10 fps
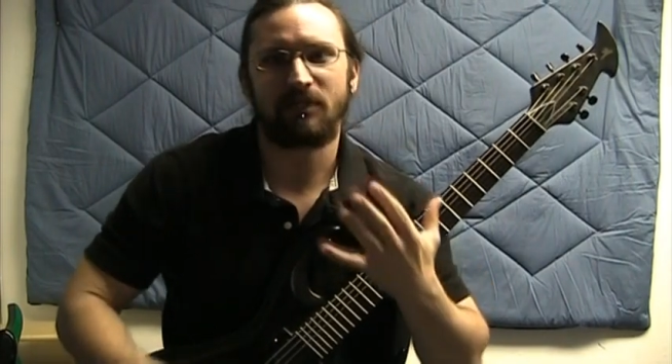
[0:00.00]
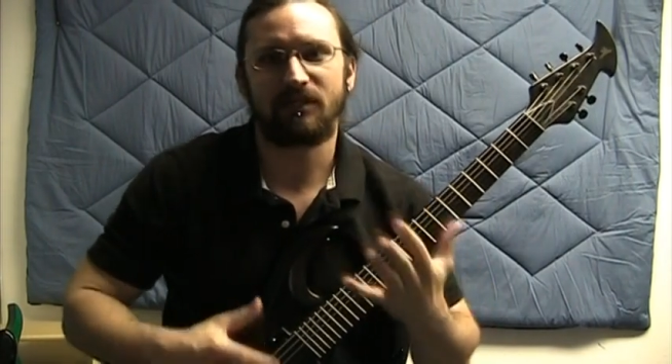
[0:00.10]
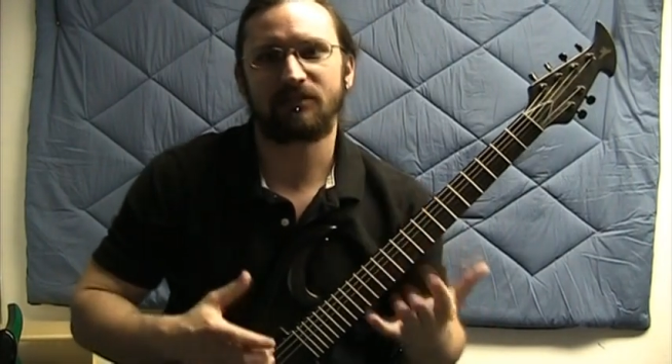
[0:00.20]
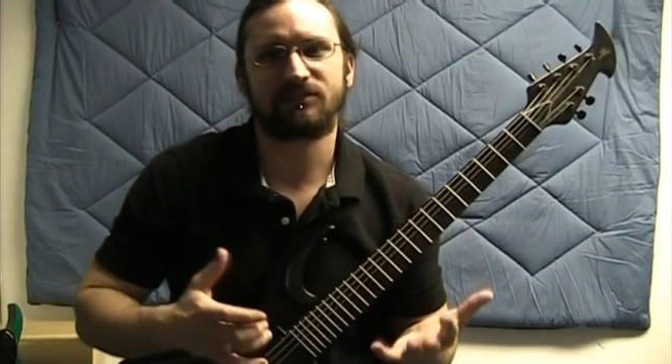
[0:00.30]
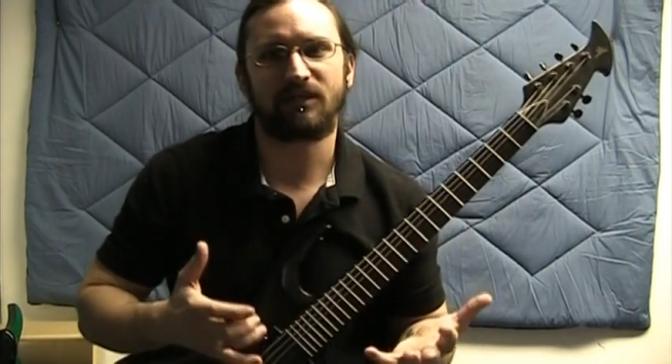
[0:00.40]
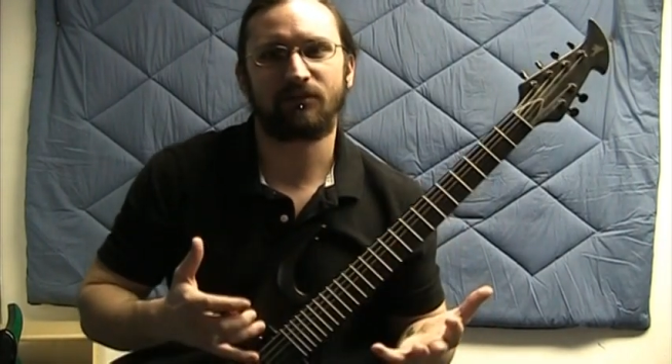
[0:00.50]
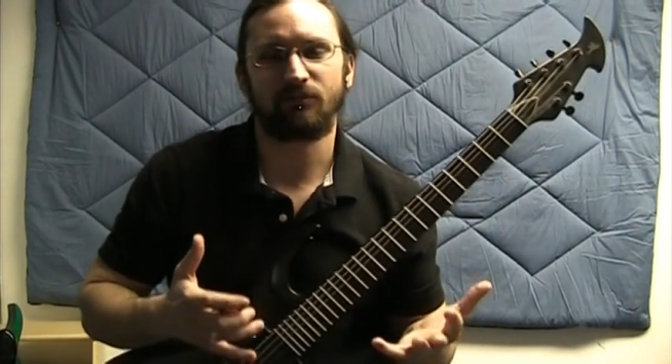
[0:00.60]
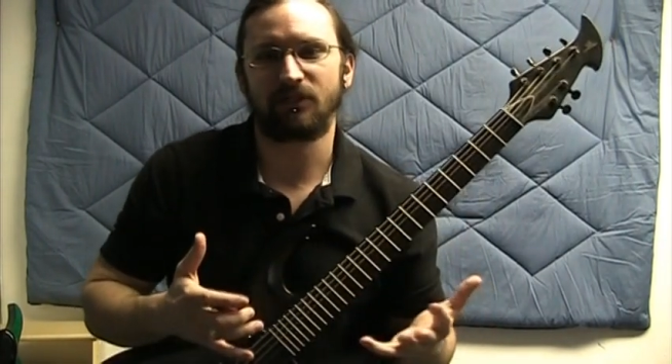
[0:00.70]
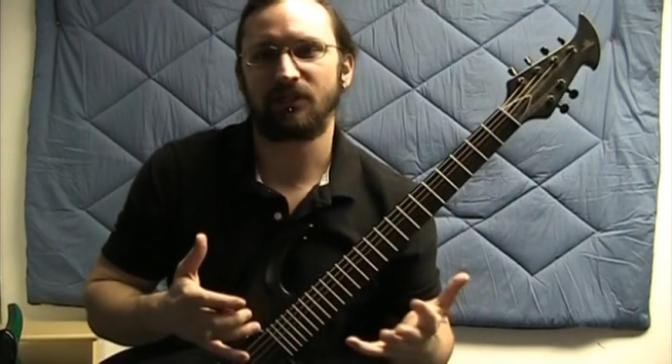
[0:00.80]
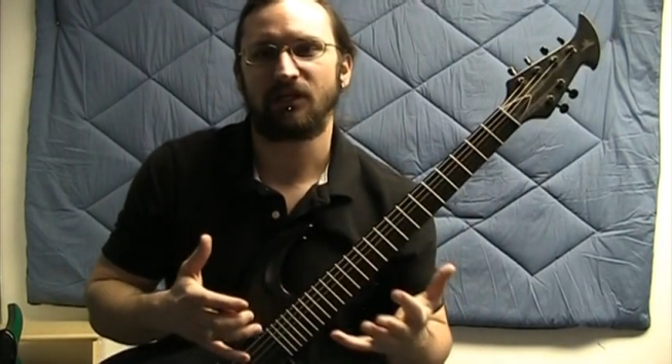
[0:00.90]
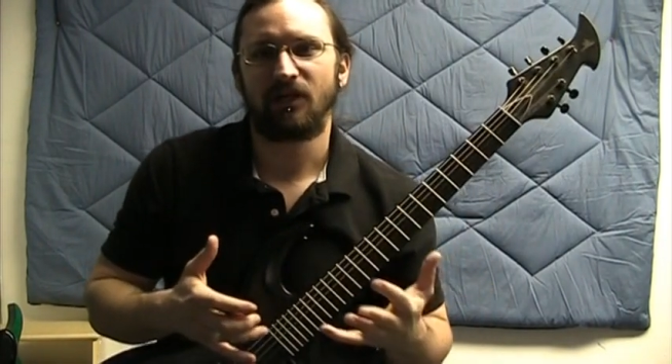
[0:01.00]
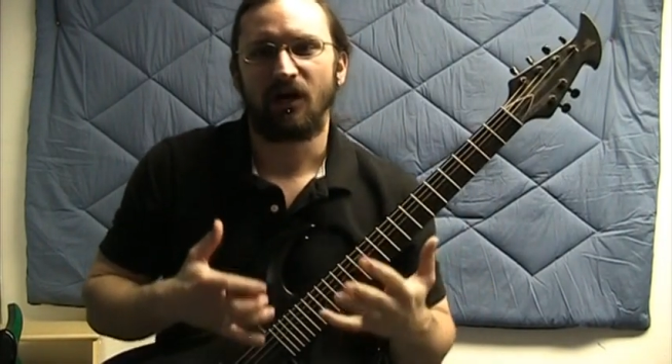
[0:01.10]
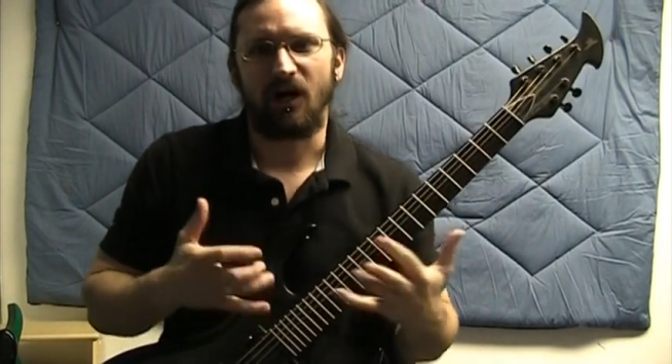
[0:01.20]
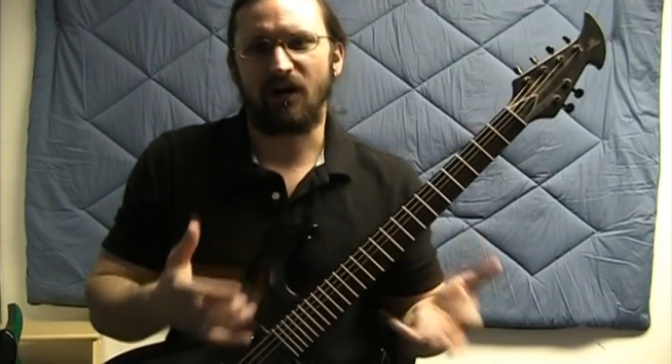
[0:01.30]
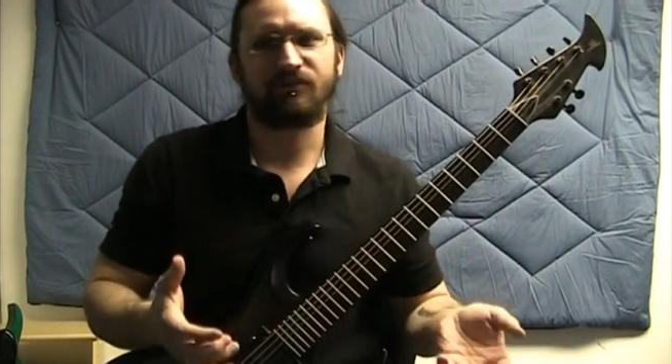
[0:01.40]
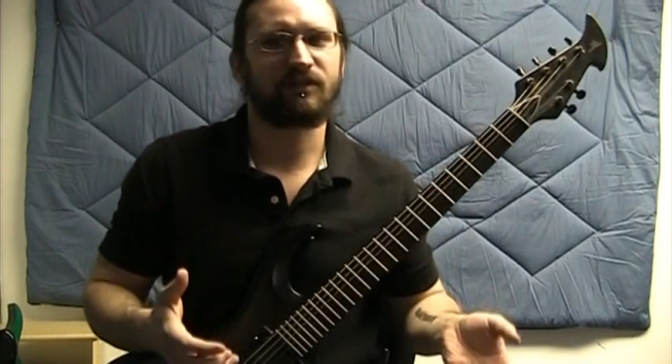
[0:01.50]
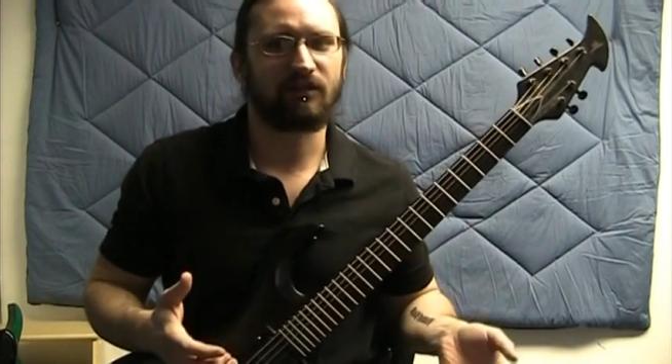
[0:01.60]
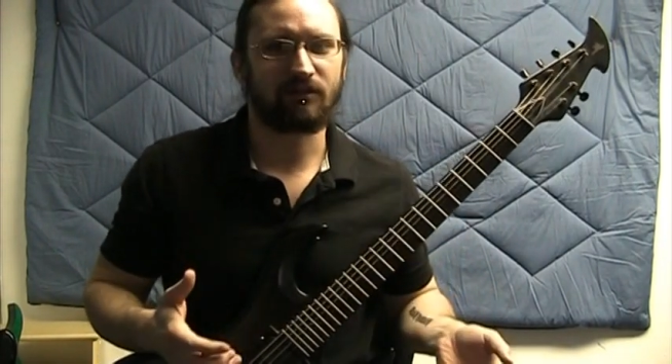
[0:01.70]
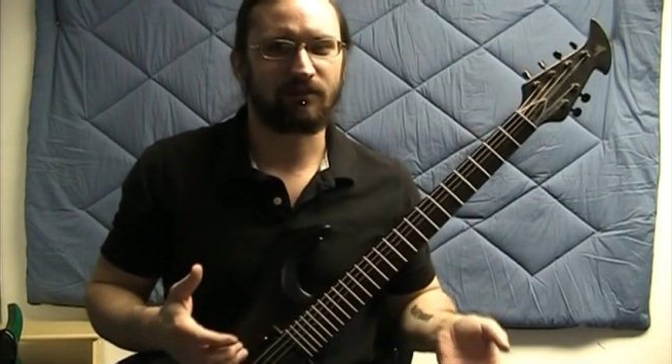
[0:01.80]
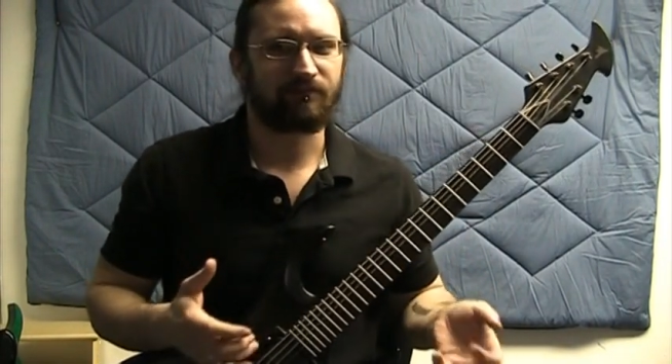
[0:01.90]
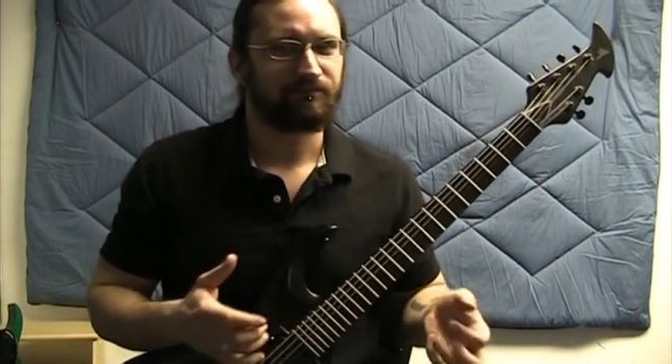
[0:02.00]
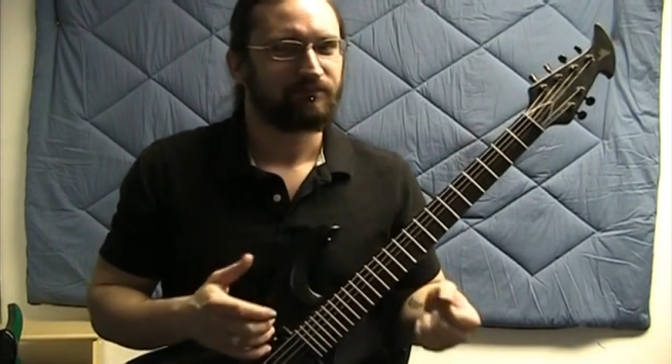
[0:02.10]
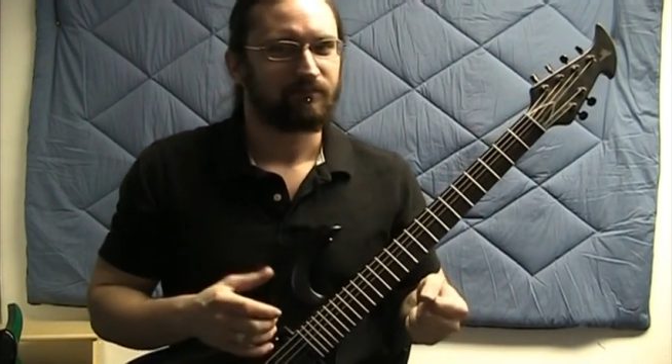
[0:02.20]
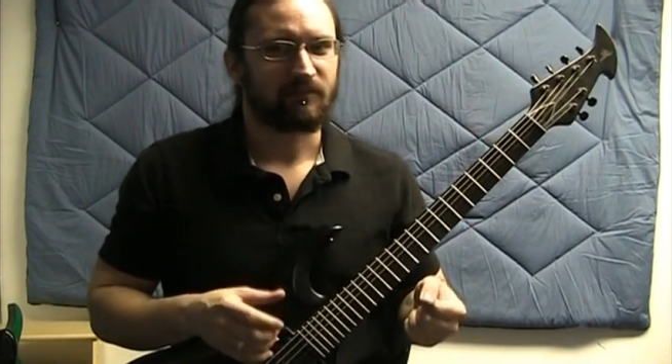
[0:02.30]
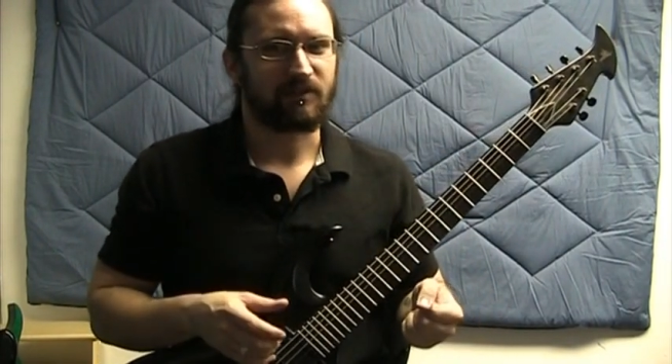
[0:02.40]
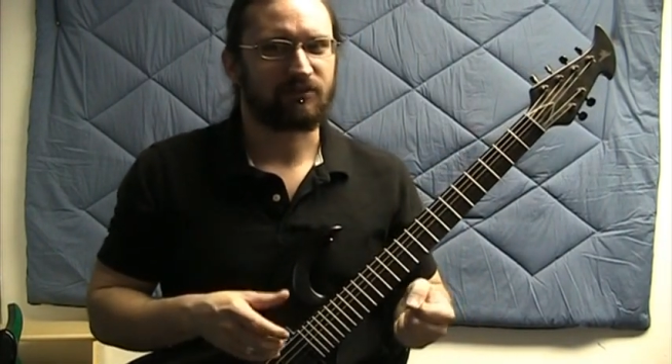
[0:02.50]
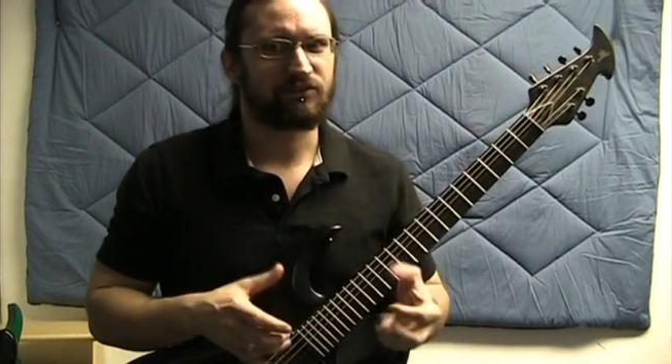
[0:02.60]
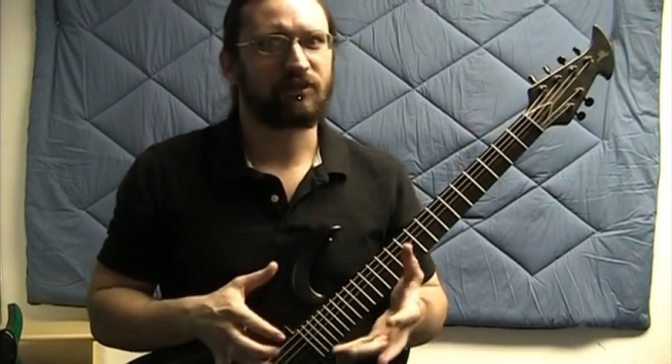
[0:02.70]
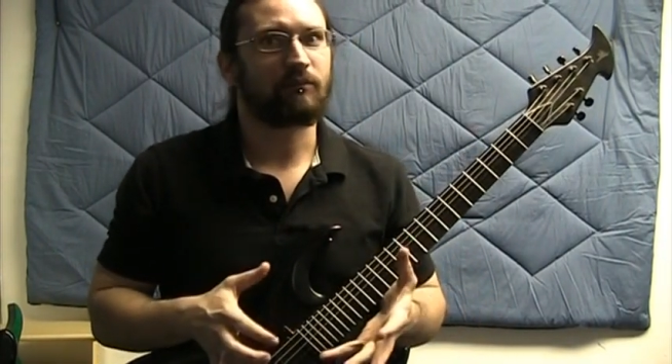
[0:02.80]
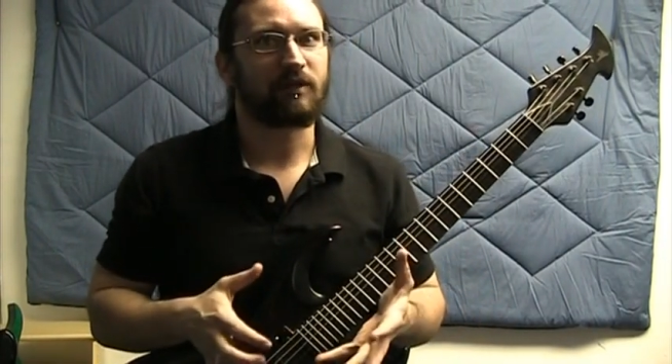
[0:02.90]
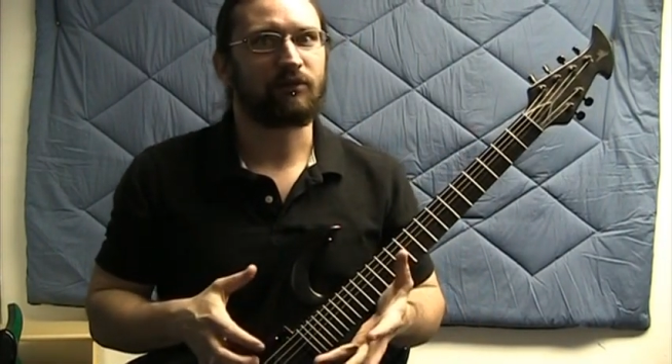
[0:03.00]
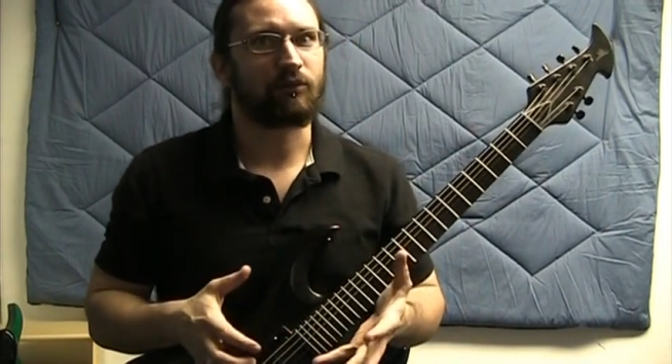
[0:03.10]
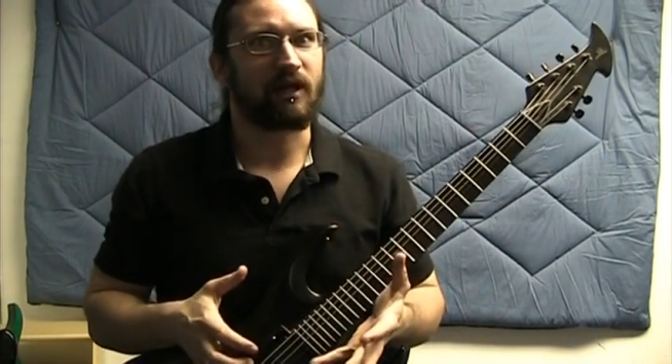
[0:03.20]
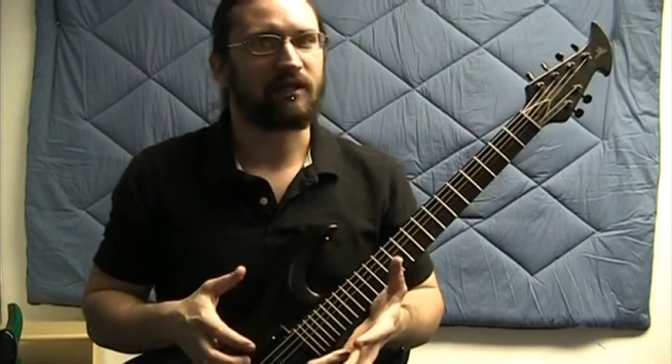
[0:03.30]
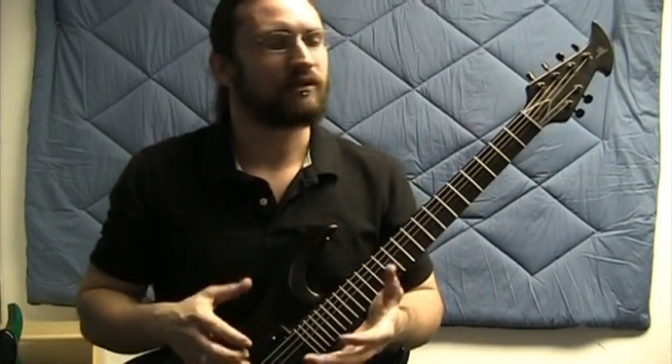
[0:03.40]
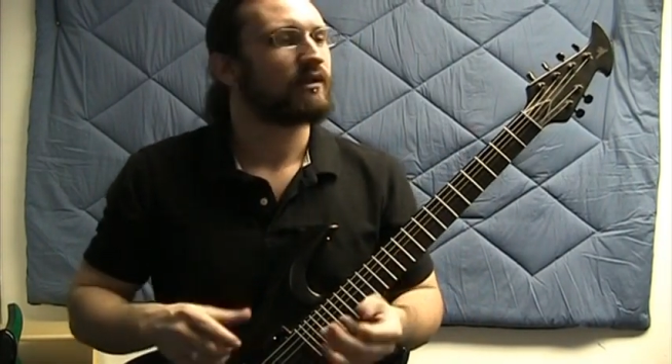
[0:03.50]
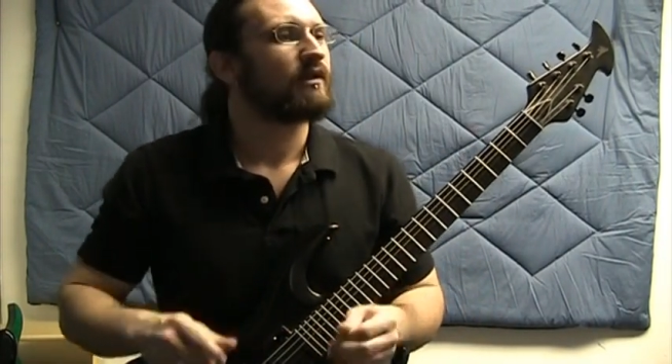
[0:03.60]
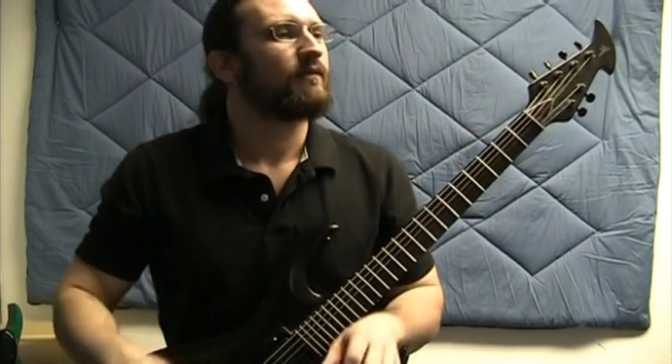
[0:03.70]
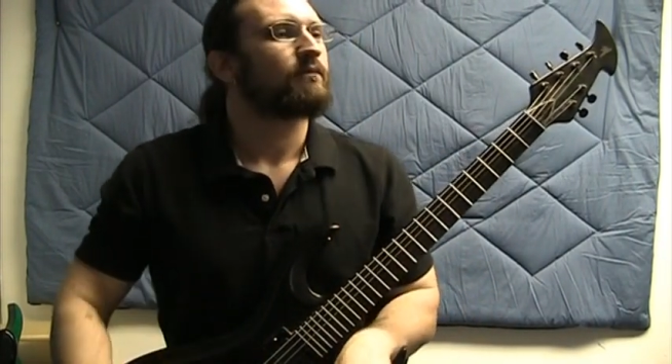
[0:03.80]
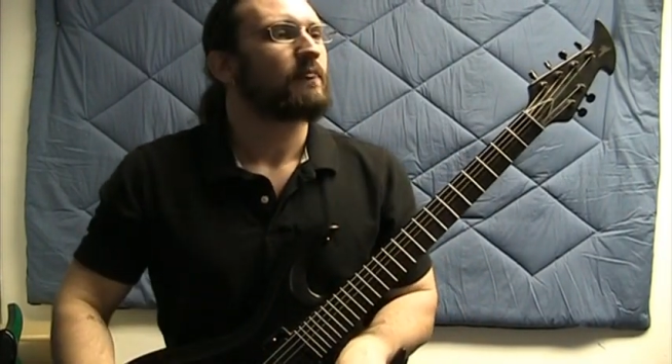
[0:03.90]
Just make it sound really off color. Something ain't right.